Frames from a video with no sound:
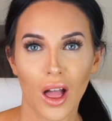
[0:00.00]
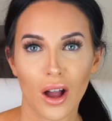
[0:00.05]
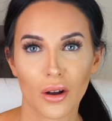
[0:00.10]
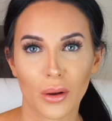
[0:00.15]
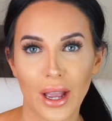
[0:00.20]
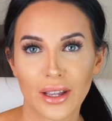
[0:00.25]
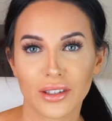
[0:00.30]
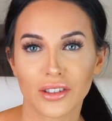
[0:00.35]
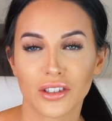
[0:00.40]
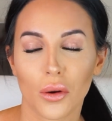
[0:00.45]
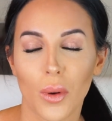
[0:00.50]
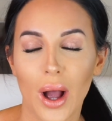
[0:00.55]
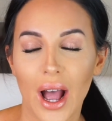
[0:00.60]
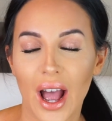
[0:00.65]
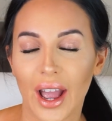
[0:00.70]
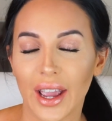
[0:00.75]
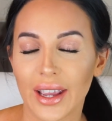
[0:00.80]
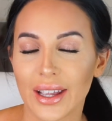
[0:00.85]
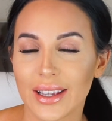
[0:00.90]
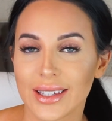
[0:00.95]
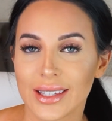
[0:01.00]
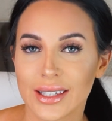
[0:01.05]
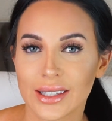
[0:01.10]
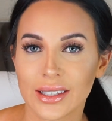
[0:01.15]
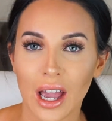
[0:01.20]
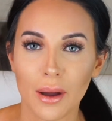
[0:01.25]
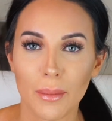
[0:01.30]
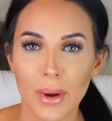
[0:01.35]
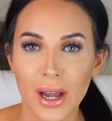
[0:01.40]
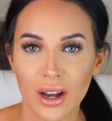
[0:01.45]
Okay, so I
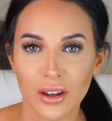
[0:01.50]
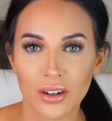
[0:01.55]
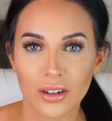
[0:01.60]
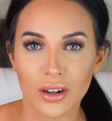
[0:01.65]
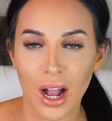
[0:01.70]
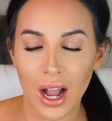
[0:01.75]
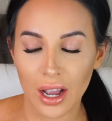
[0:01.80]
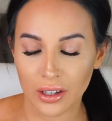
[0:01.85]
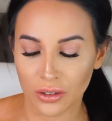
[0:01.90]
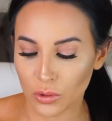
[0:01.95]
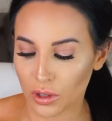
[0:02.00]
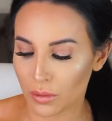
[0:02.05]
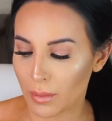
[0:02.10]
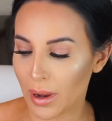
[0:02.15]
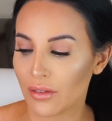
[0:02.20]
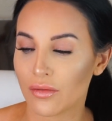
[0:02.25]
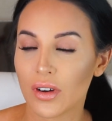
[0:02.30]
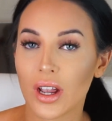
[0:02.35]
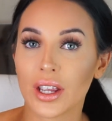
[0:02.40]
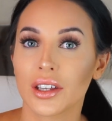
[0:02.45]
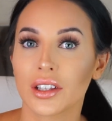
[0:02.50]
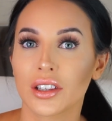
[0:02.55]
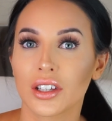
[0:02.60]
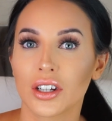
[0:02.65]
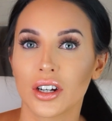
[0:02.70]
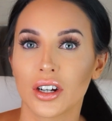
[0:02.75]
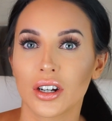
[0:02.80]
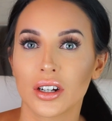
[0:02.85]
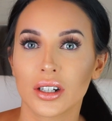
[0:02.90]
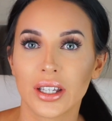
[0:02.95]
set my under eyes with my
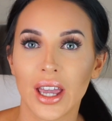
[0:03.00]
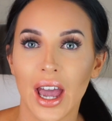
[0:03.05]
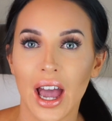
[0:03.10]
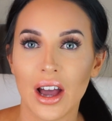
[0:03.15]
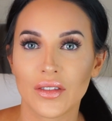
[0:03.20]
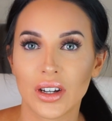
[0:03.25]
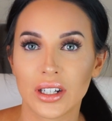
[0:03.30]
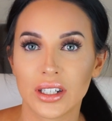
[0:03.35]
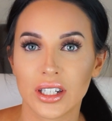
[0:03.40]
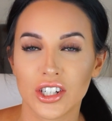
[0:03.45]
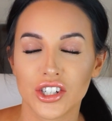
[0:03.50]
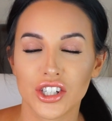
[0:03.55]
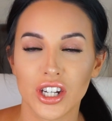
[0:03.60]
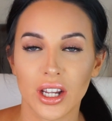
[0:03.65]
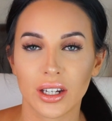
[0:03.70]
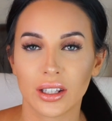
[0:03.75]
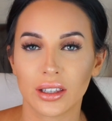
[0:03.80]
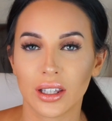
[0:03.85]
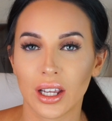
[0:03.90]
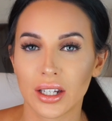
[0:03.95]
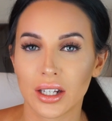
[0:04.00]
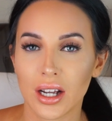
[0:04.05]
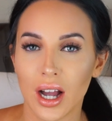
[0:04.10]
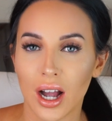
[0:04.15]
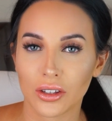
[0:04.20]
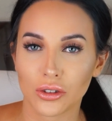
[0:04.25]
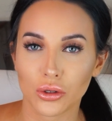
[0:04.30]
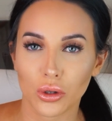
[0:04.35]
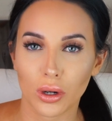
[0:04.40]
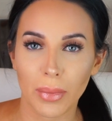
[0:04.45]
regular Kat Von D Shade and Light
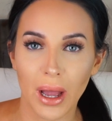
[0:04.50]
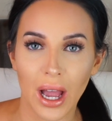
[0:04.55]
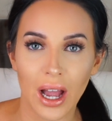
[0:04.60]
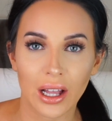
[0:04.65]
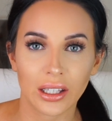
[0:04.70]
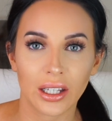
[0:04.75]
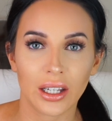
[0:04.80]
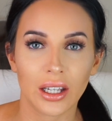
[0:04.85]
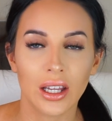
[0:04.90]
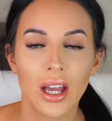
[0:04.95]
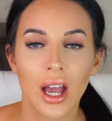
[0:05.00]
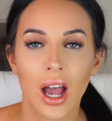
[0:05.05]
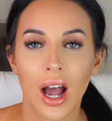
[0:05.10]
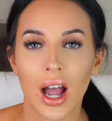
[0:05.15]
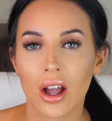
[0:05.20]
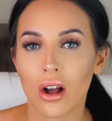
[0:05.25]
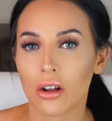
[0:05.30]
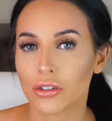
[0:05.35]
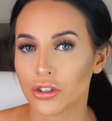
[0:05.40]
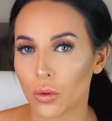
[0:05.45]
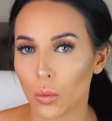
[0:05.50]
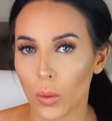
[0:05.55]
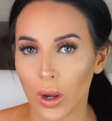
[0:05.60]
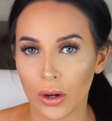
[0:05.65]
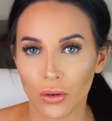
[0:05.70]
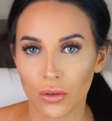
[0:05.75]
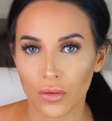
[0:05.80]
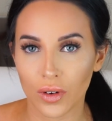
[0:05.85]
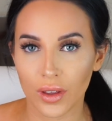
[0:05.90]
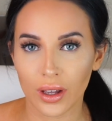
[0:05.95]
contour palette. I also
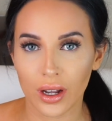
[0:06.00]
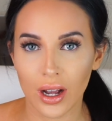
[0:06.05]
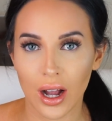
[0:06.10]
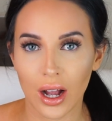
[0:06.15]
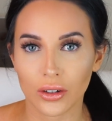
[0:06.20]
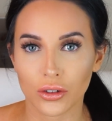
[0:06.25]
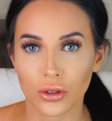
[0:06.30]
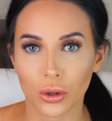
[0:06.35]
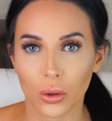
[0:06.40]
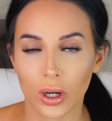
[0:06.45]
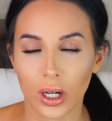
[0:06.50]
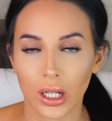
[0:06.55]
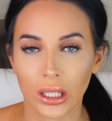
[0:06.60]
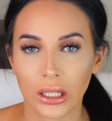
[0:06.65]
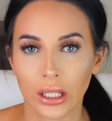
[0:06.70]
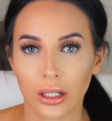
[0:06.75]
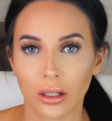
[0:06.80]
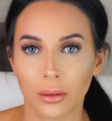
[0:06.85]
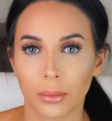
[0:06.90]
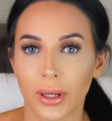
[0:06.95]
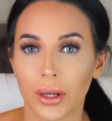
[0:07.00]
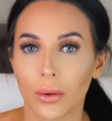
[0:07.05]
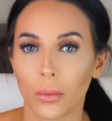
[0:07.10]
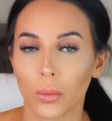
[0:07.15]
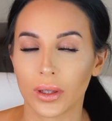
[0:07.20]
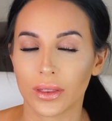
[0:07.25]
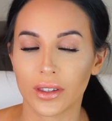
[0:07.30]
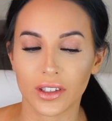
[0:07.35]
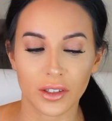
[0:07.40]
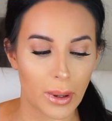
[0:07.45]
went over the contour a little bit
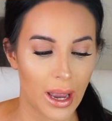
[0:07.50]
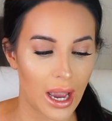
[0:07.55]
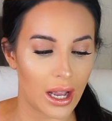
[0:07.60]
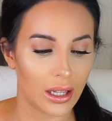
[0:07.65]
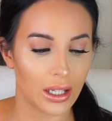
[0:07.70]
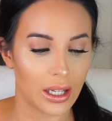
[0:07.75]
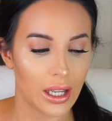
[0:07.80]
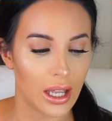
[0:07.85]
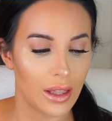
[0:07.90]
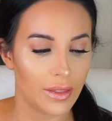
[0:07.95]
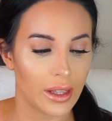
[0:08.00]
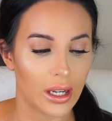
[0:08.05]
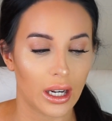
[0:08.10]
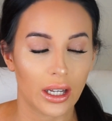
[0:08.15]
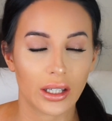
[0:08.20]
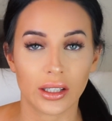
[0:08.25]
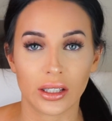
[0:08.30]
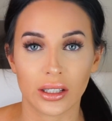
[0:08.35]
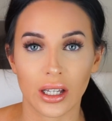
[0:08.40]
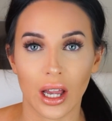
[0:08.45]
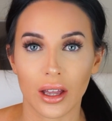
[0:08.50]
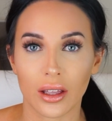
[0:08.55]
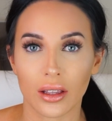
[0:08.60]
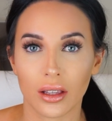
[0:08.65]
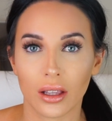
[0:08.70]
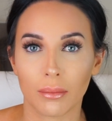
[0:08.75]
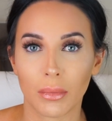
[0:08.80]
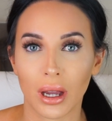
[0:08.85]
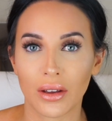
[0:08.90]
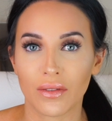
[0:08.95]
with this palette, and then I set
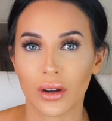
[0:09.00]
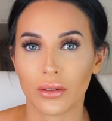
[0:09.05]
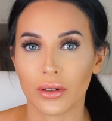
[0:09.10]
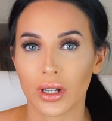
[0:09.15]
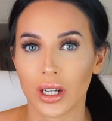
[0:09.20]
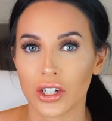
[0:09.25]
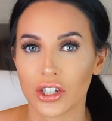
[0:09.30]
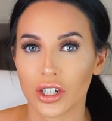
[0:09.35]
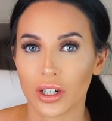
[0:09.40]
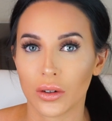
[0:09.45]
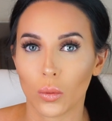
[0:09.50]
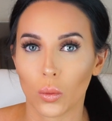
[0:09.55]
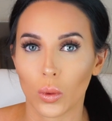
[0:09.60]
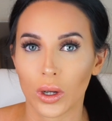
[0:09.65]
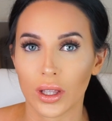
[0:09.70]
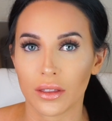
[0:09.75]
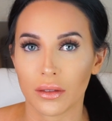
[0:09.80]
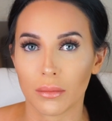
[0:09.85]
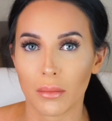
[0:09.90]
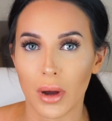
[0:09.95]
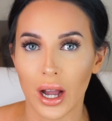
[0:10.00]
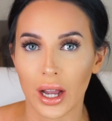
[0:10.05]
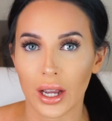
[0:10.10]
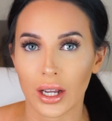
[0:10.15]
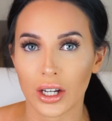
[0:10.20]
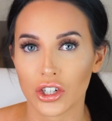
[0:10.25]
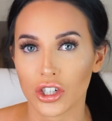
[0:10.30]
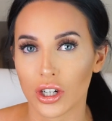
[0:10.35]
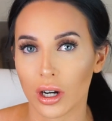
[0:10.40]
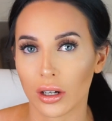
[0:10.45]
my foundation with
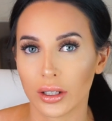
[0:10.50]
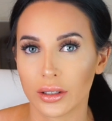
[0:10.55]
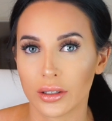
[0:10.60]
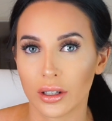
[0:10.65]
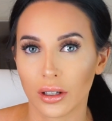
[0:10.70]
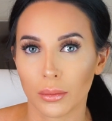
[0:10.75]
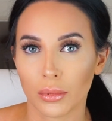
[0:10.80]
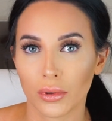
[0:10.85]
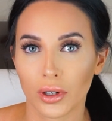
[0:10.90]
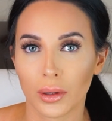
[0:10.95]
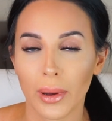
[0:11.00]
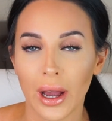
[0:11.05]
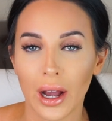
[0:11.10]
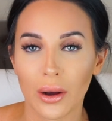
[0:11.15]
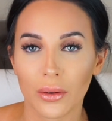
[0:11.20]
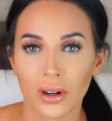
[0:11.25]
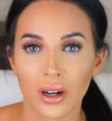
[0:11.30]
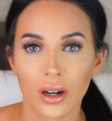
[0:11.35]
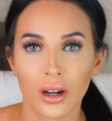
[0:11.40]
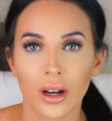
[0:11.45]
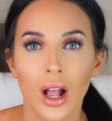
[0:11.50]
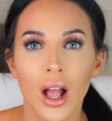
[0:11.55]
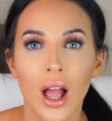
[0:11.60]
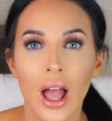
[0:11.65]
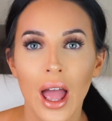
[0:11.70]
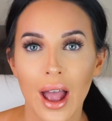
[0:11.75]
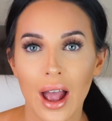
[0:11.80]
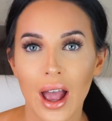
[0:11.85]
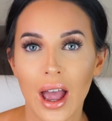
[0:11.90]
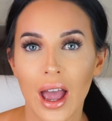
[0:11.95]
my Charlotte Tilbury powder.
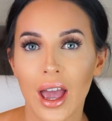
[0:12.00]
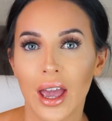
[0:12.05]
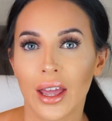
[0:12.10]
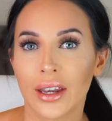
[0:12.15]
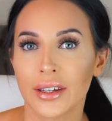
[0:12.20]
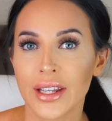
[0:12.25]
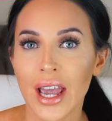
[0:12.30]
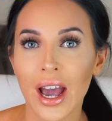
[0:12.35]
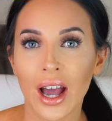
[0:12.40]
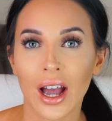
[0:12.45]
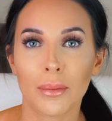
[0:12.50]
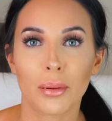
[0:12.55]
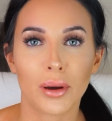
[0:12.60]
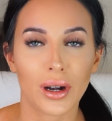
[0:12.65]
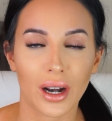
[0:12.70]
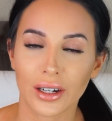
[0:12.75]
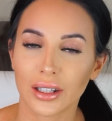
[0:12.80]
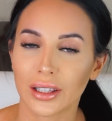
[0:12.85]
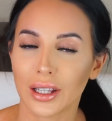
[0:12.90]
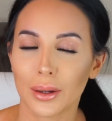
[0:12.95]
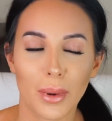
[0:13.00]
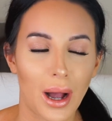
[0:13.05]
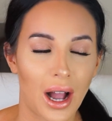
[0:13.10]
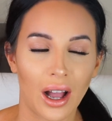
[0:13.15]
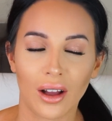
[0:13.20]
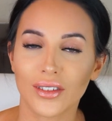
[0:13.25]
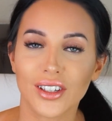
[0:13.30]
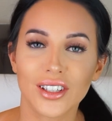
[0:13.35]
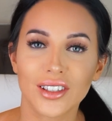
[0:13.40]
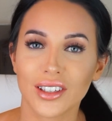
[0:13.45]
And yeah, I put on a lip,
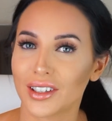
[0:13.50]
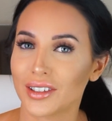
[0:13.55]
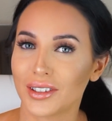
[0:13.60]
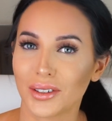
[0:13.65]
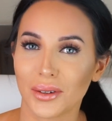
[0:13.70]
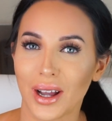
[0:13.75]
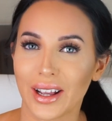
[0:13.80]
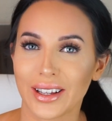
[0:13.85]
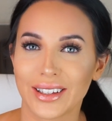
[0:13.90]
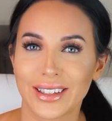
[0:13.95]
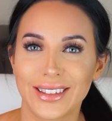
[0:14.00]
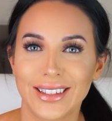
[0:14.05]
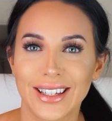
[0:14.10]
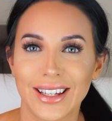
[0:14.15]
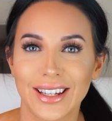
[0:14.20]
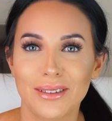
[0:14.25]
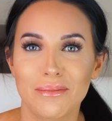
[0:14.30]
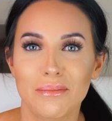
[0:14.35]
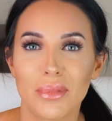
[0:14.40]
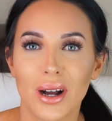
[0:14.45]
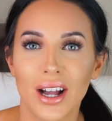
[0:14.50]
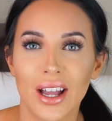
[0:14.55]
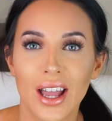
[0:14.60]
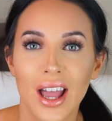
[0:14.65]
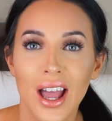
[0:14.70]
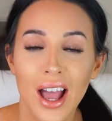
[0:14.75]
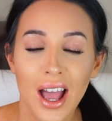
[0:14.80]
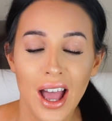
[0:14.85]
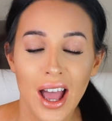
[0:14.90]
obviously, as you guys see, but